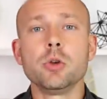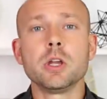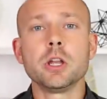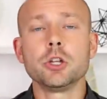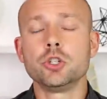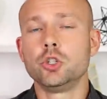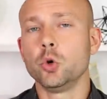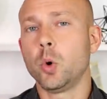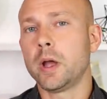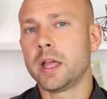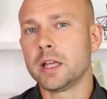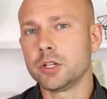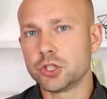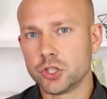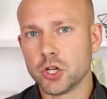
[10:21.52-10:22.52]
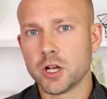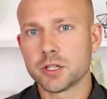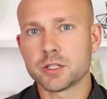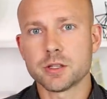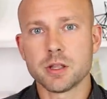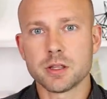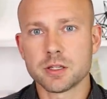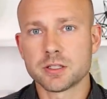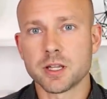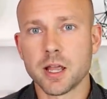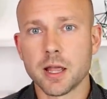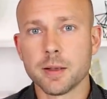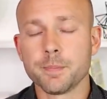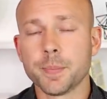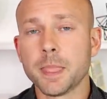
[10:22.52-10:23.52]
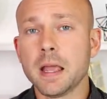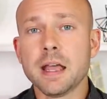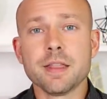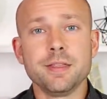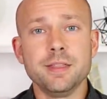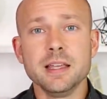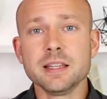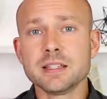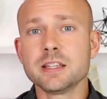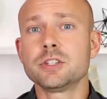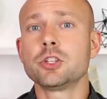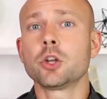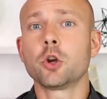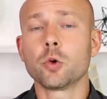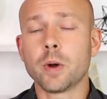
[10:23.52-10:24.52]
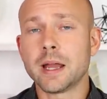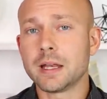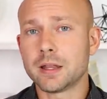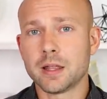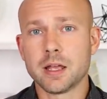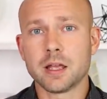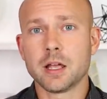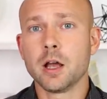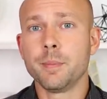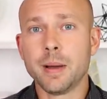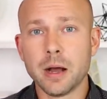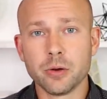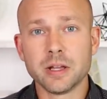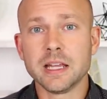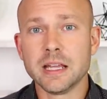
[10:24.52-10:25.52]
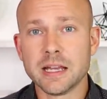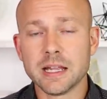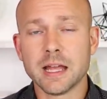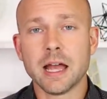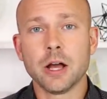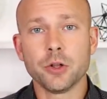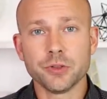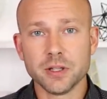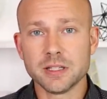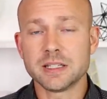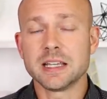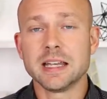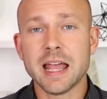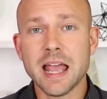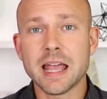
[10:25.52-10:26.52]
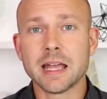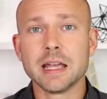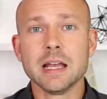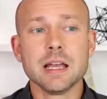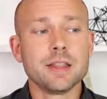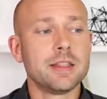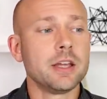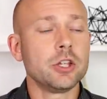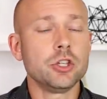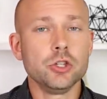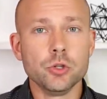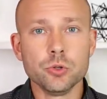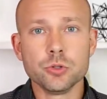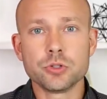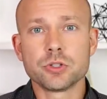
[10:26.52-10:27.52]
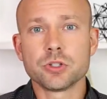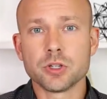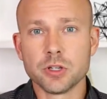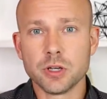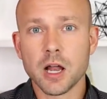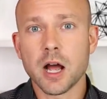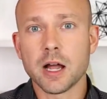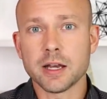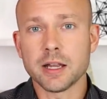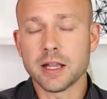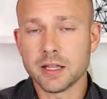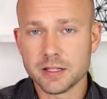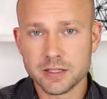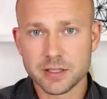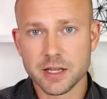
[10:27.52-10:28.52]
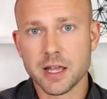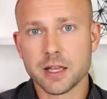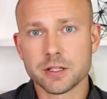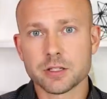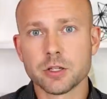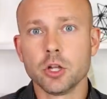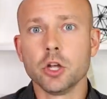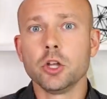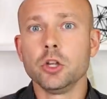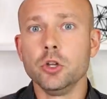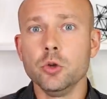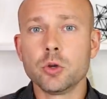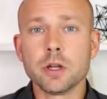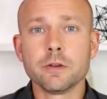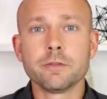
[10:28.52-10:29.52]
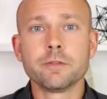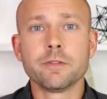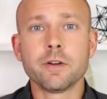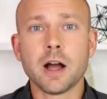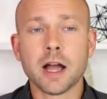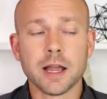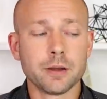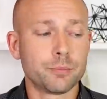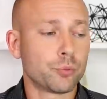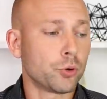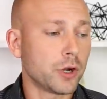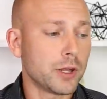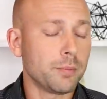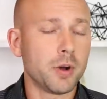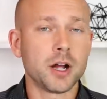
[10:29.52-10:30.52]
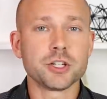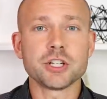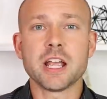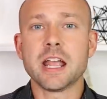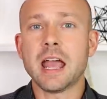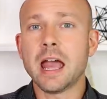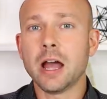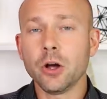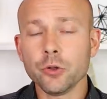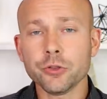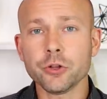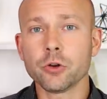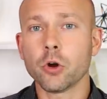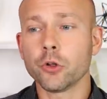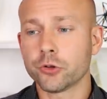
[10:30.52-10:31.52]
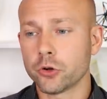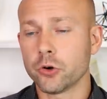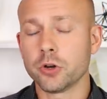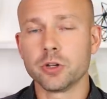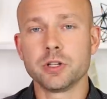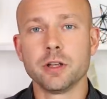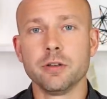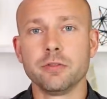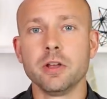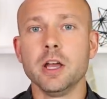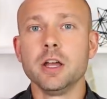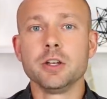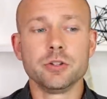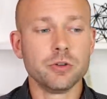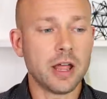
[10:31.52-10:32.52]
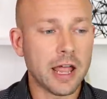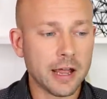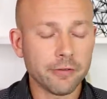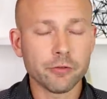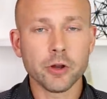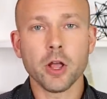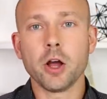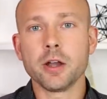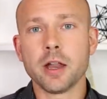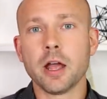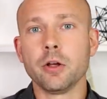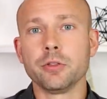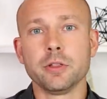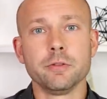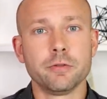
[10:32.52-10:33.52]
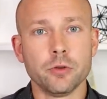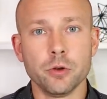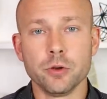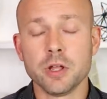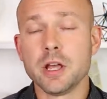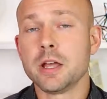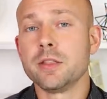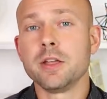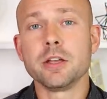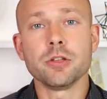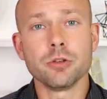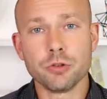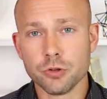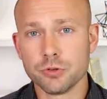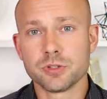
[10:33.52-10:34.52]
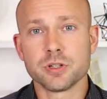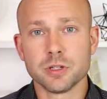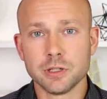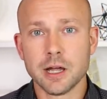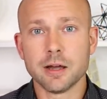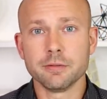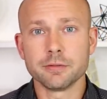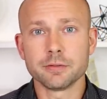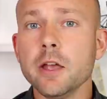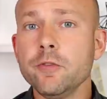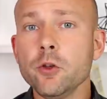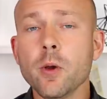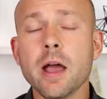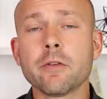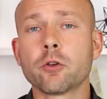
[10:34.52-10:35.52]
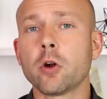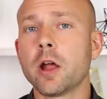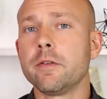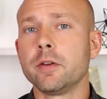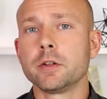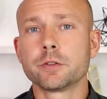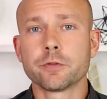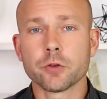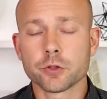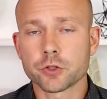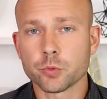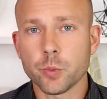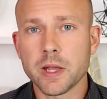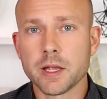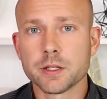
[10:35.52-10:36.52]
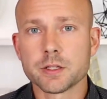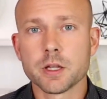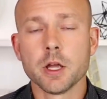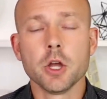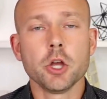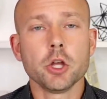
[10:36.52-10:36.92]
you can enjoy it just the same. This is the great thing about eating healthy today that used to not exist you can find pretty much a healthier alternative to every unhealthy food that you used to love. If you have cravings for sweets,